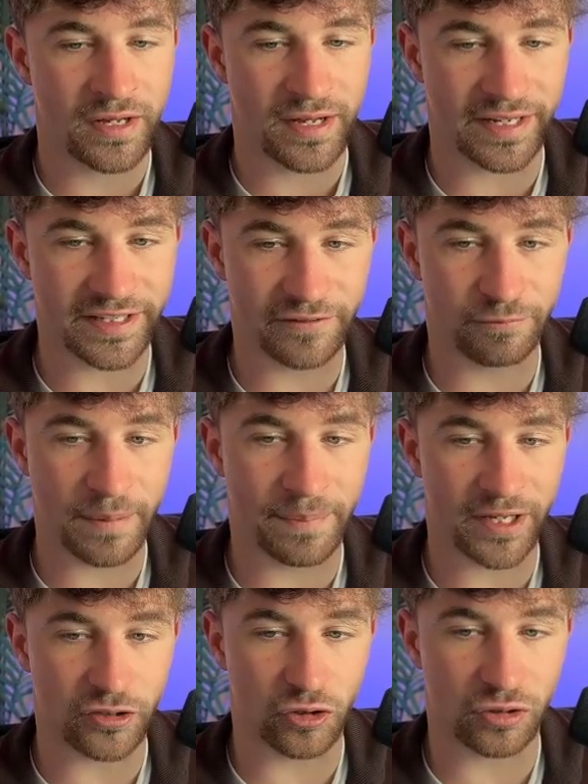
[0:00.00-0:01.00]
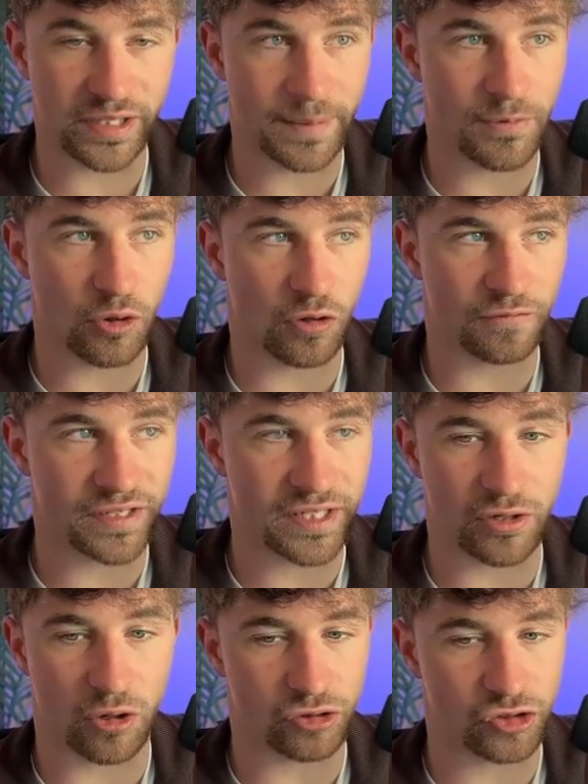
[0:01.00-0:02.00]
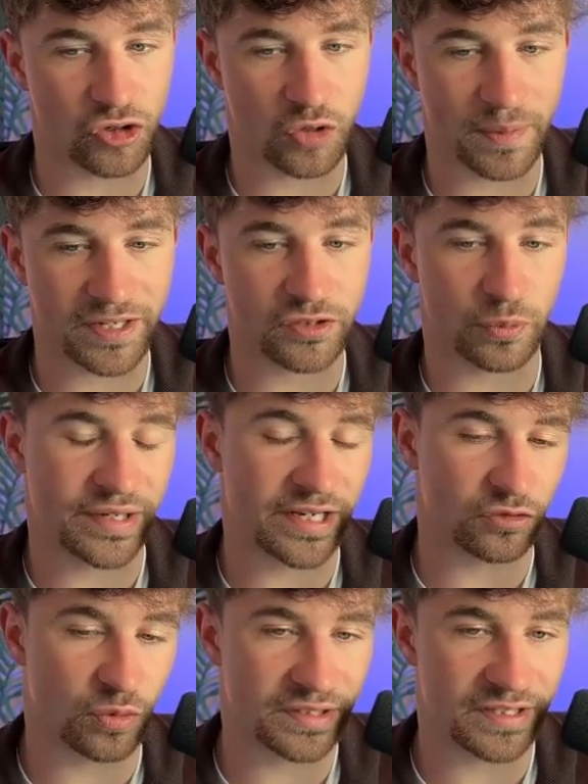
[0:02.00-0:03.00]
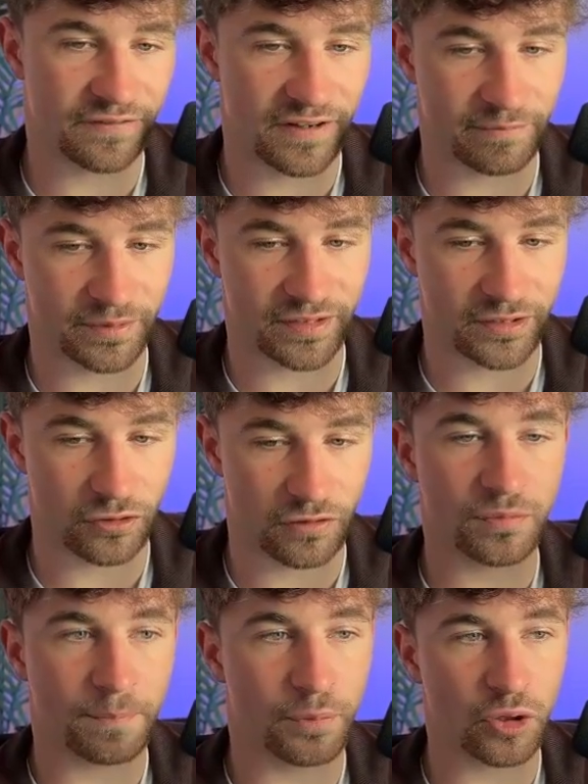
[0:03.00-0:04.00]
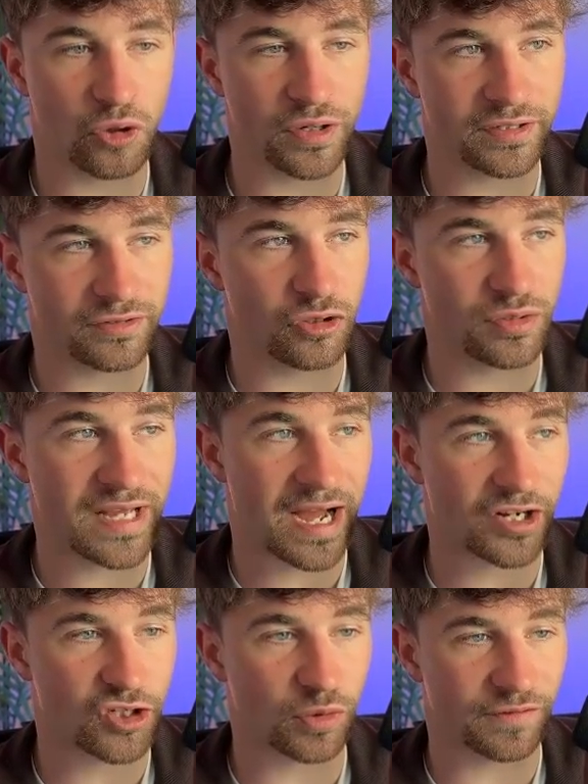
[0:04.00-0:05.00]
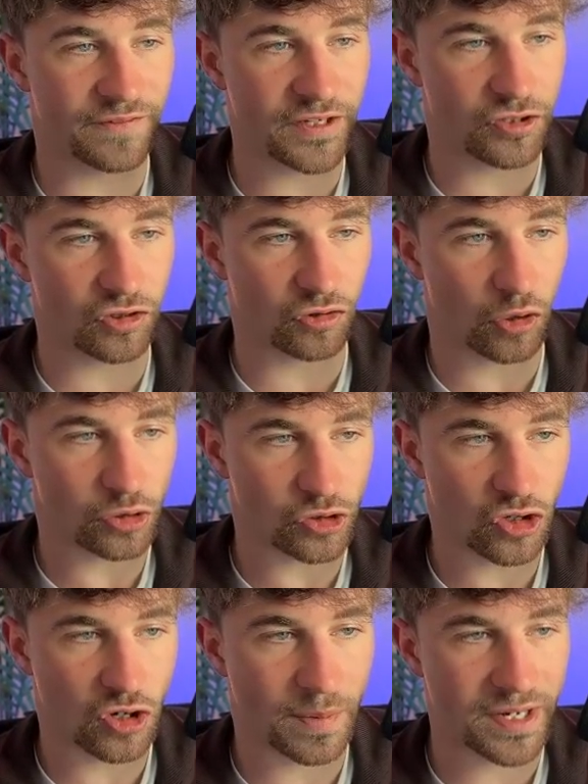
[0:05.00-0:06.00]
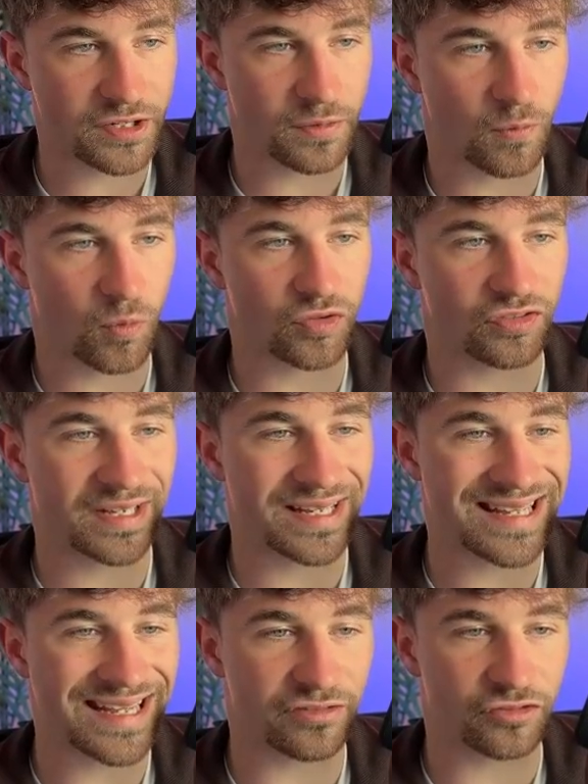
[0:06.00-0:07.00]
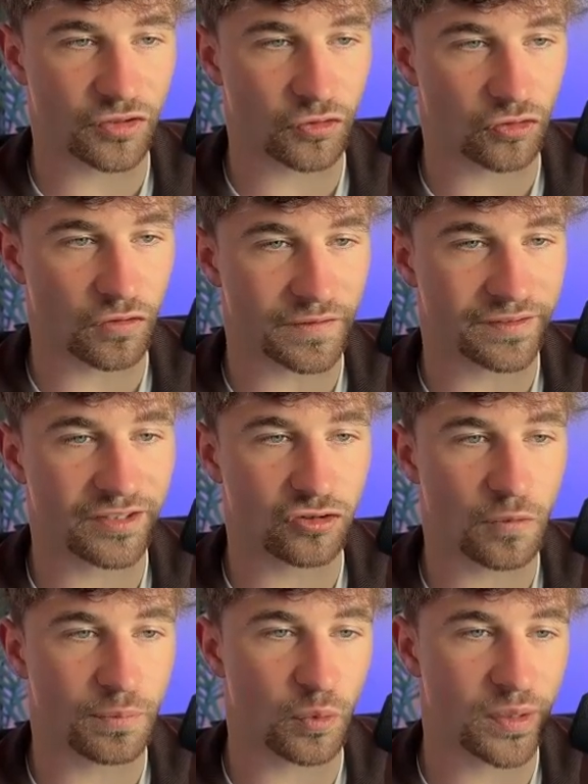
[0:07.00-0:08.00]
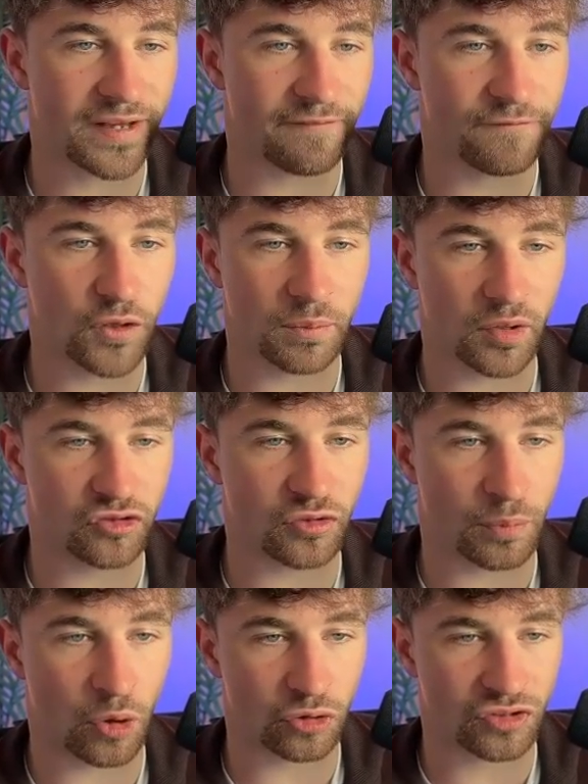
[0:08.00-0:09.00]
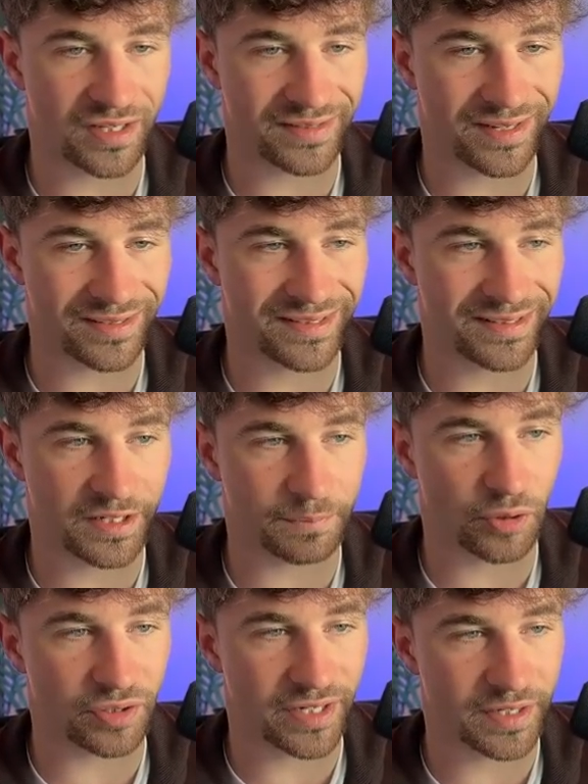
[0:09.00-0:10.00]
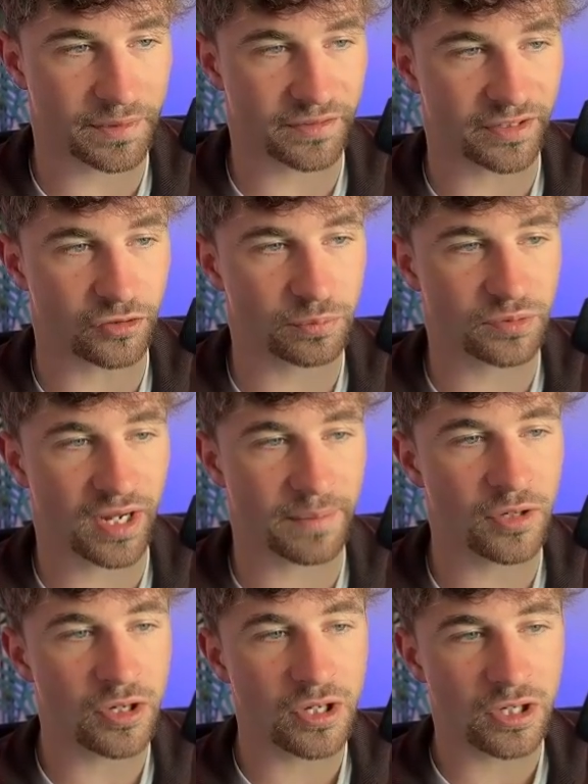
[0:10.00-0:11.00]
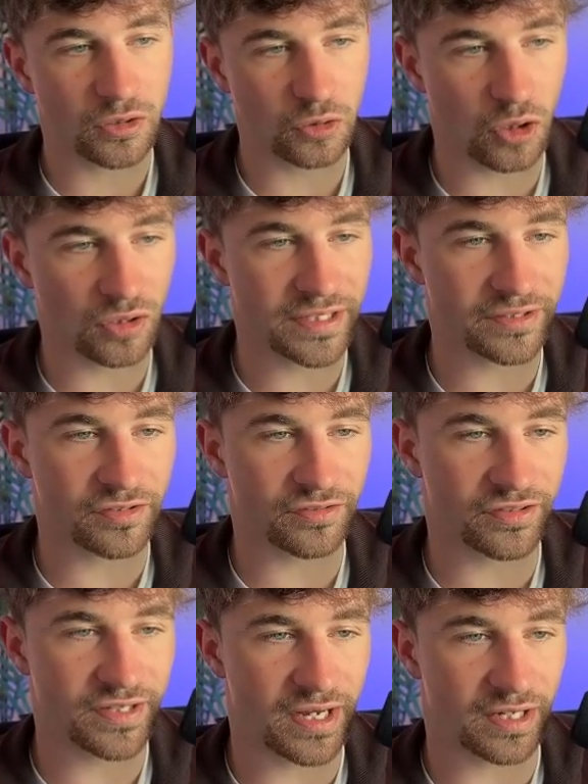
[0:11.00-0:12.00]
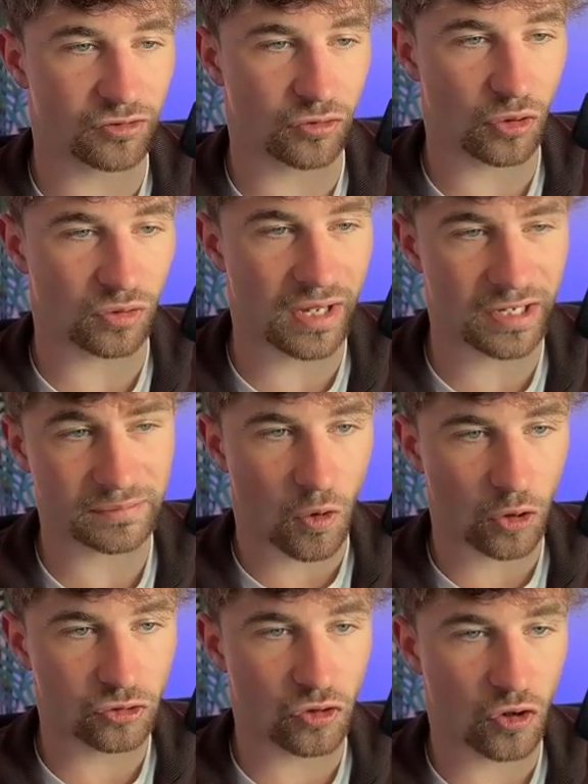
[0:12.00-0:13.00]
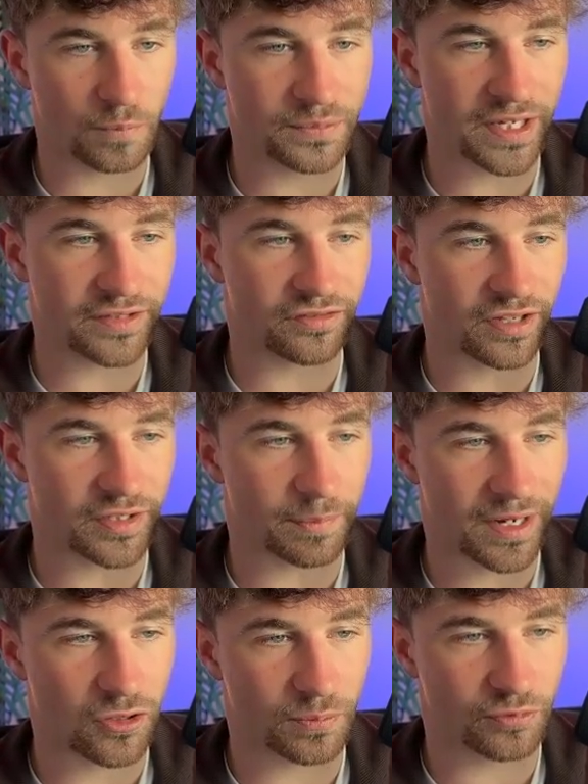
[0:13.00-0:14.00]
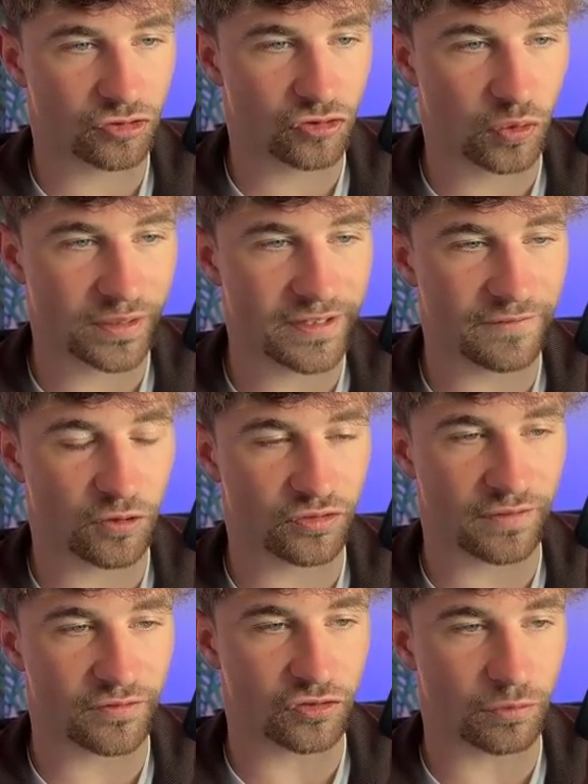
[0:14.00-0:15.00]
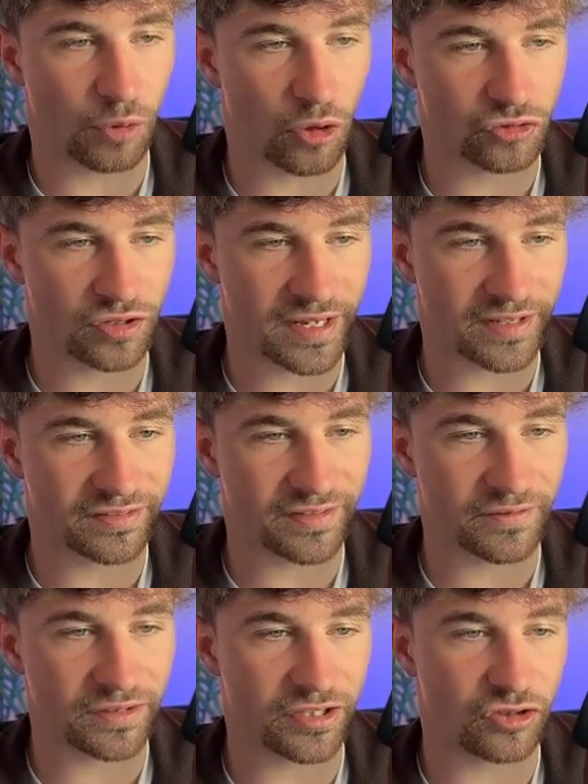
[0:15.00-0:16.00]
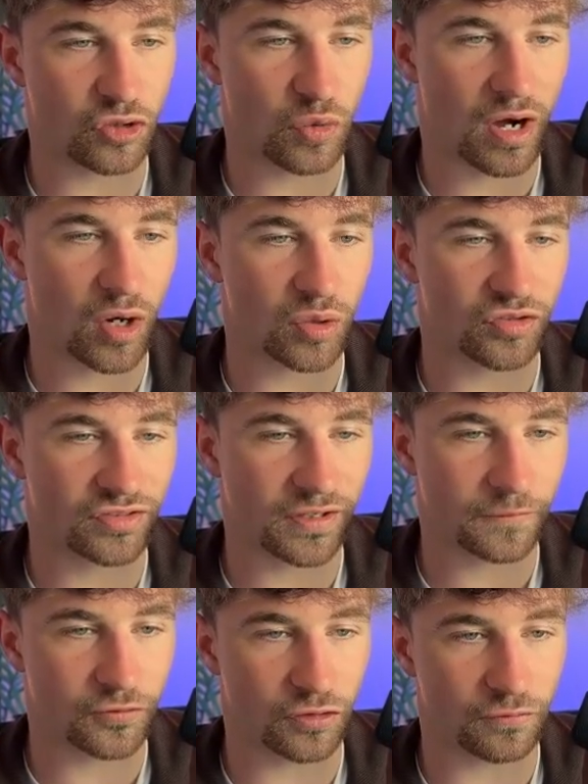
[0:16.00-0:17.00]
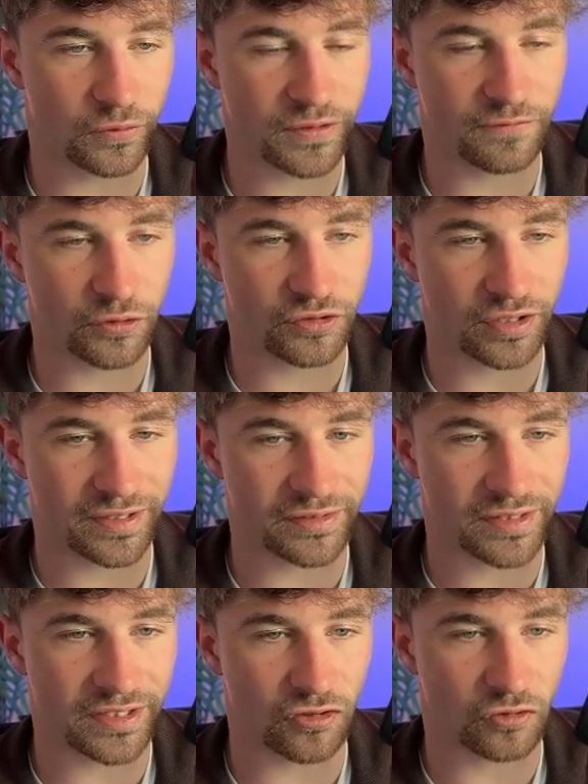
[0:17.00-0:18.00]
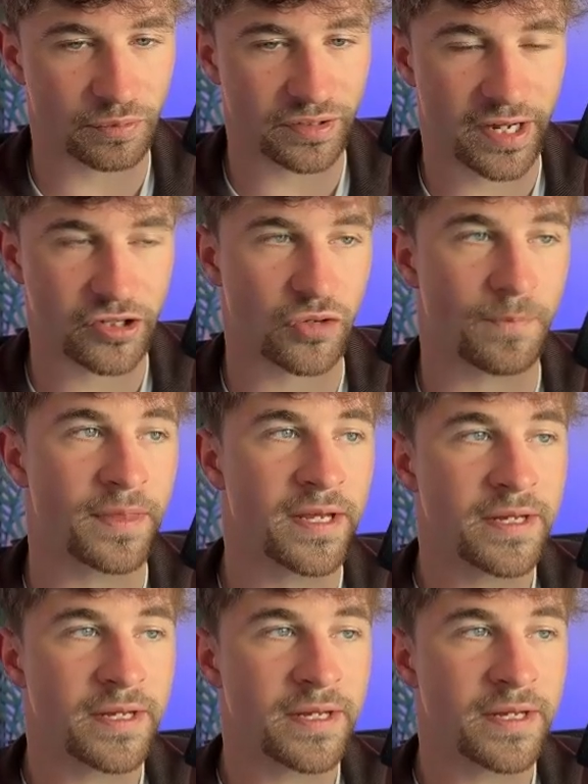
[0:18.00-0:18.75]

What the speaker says: and if we pay yearly over here on Shockbyte, we get 25% off. But going into the actual features on Shockbyte, once again, instant server setup, we get full mod support, 99.9% uptime, low latency and low lag, auto updates and backups, 24/7 support, a 72-hour self-serve refund, and DDoS protection.